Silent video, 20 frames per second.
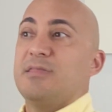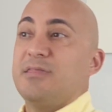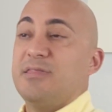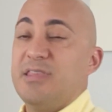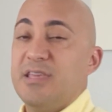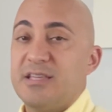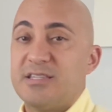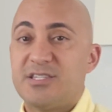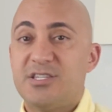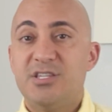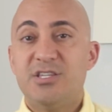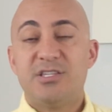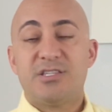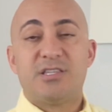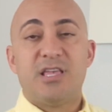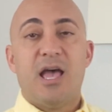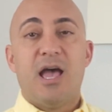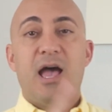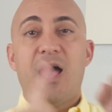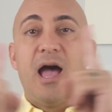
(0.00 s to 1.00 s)
This
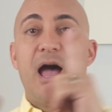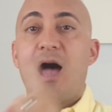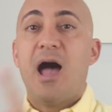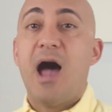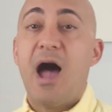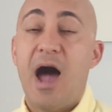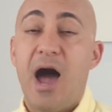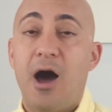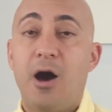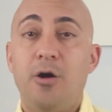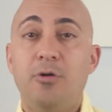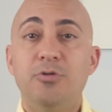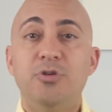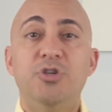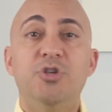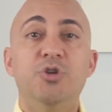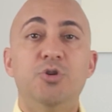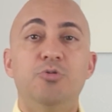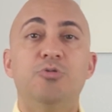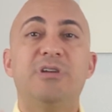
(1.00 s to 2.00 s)
is how
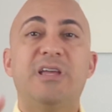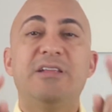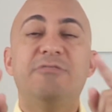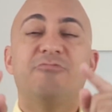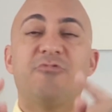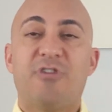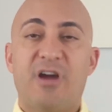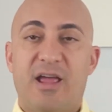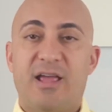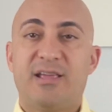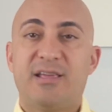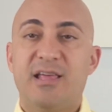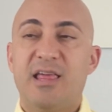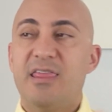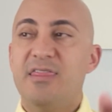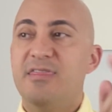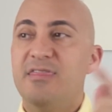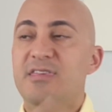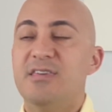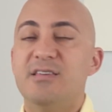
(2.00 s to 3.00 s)
you can rank.
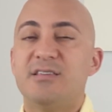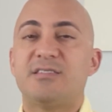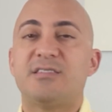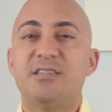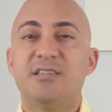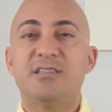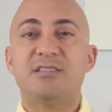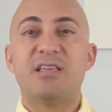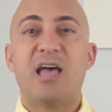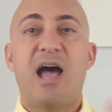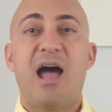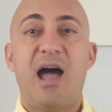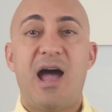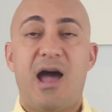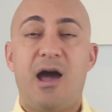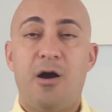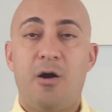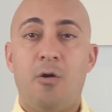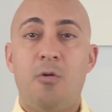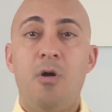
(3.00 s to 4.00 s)
This is
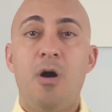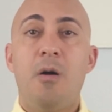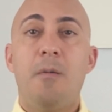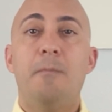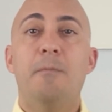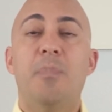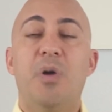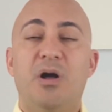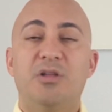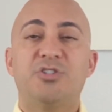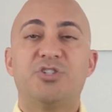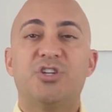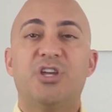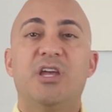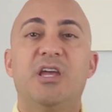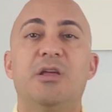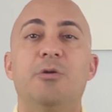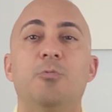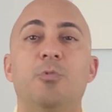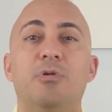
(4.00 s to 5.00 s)
how much
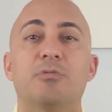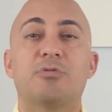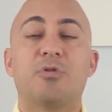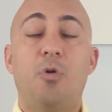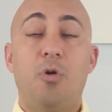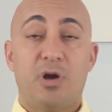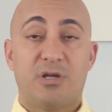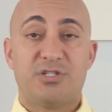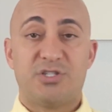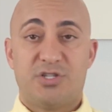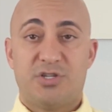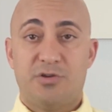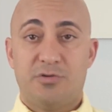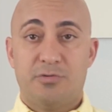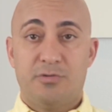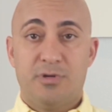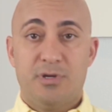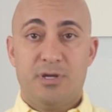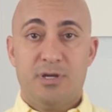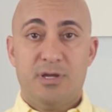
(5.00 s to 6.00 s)
it will cost you.
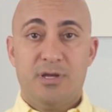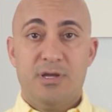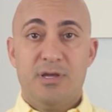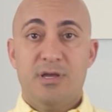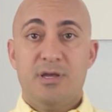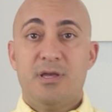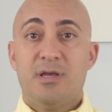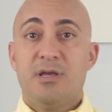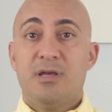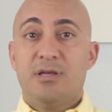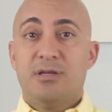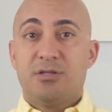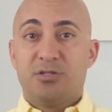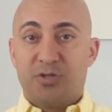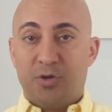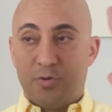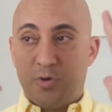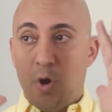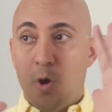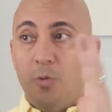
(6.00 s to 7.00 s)

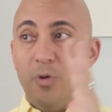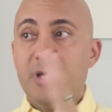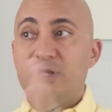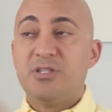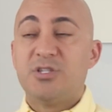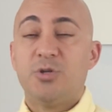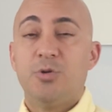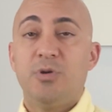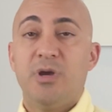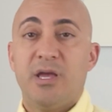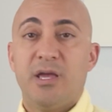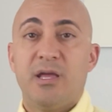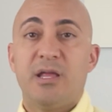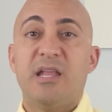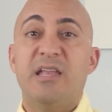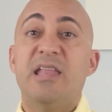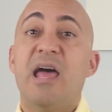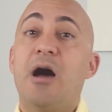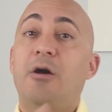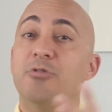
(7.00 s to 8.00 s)
So go into it.
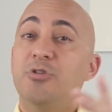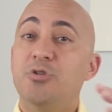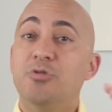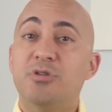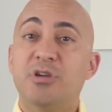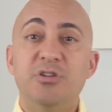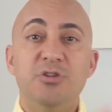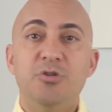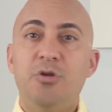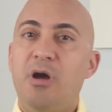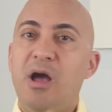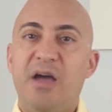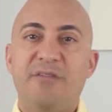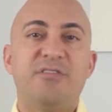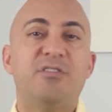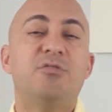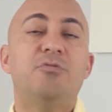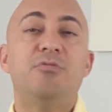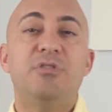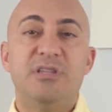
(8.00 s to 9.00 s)
Now you don't have
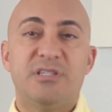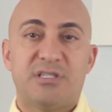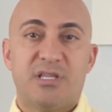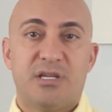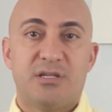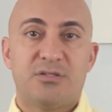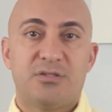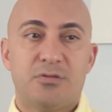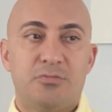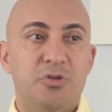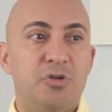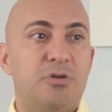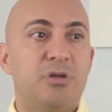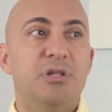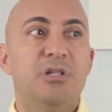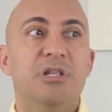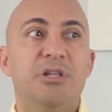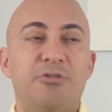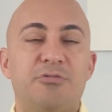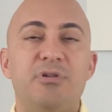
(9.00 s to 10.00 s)
to do these things. You could
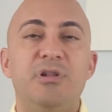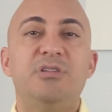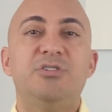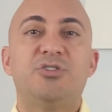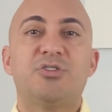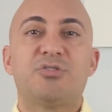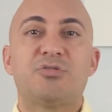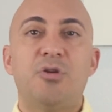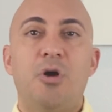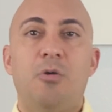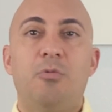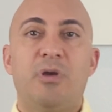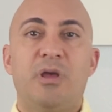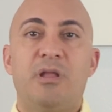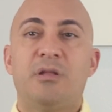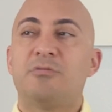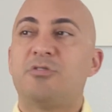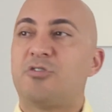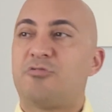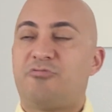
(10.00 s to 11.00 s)
literally just go
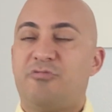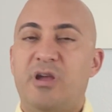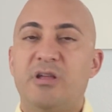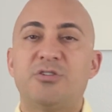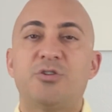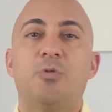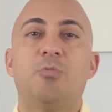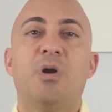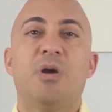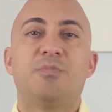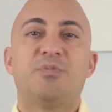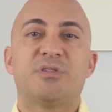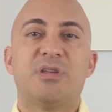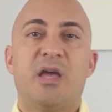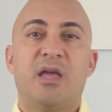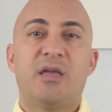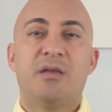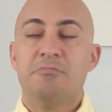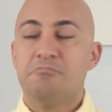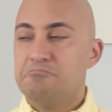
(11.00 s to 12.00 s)
in, create your
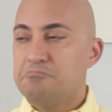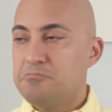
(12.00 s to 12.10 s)
website,